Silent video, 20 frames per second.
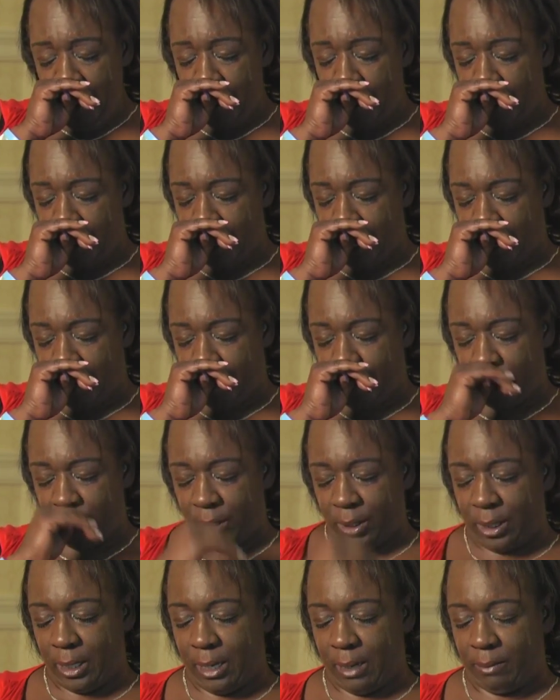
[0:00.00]
When I
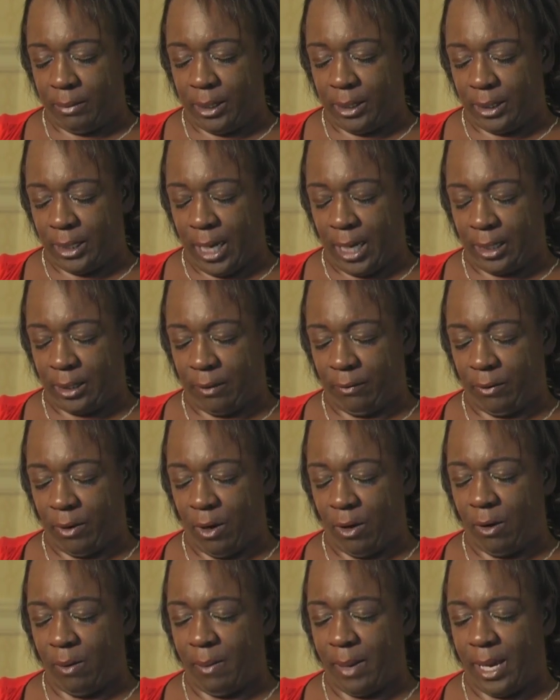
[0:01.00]
pulled up, Detective
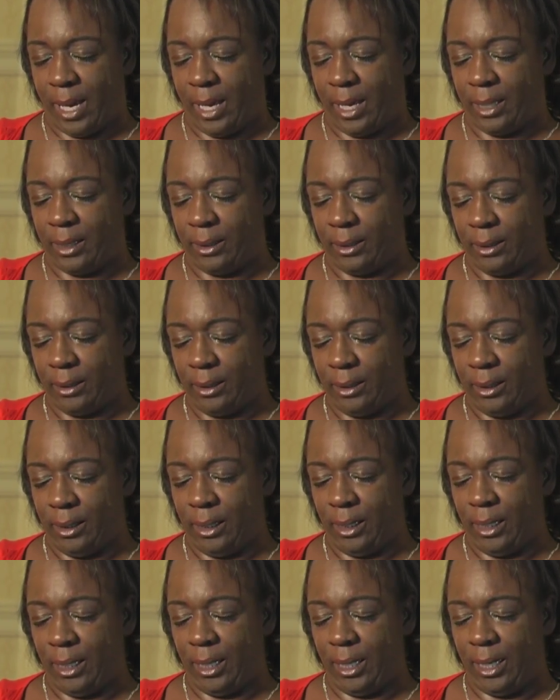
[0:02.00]
Gomez
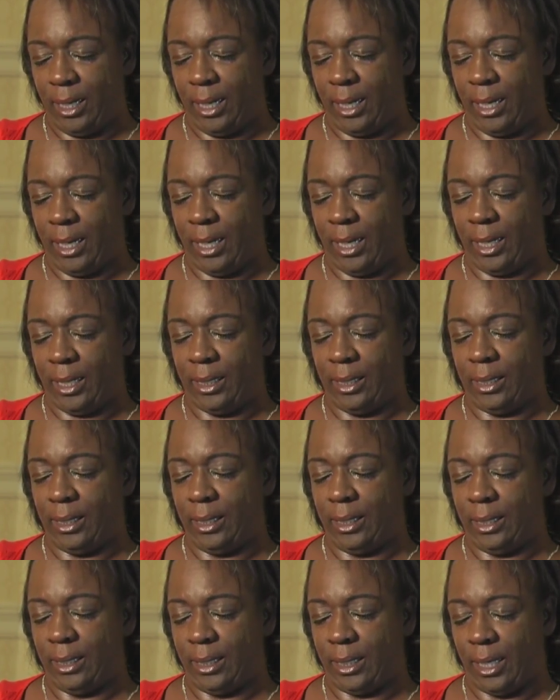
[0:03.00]
and
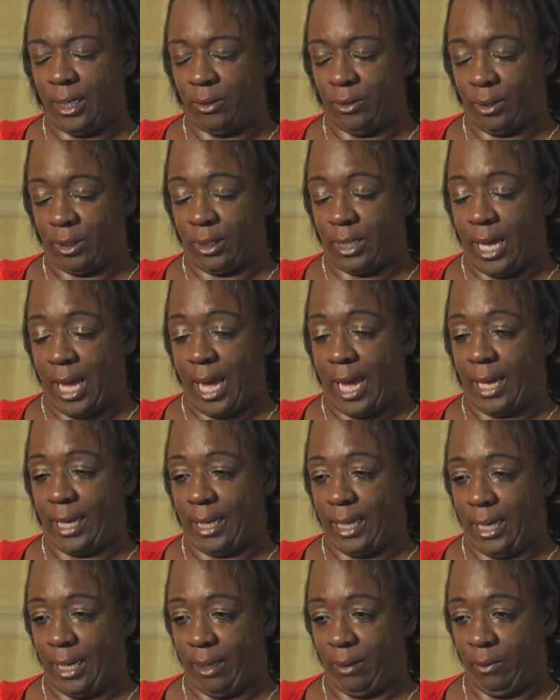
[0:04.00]
Kendric's dad,
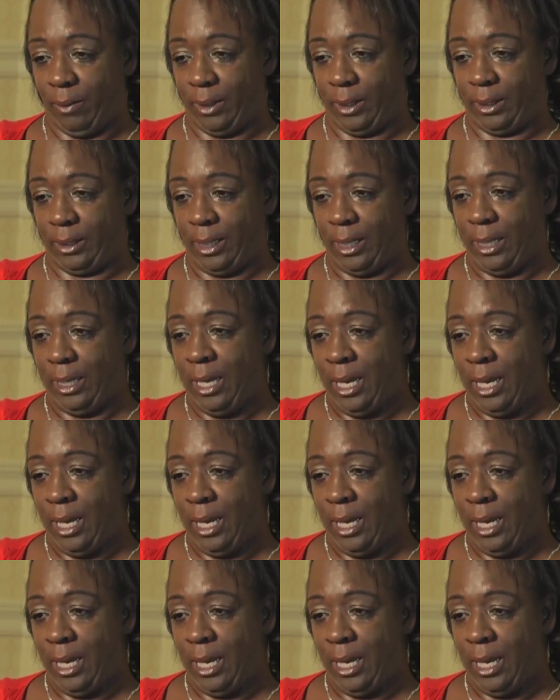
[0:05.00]
Ken, was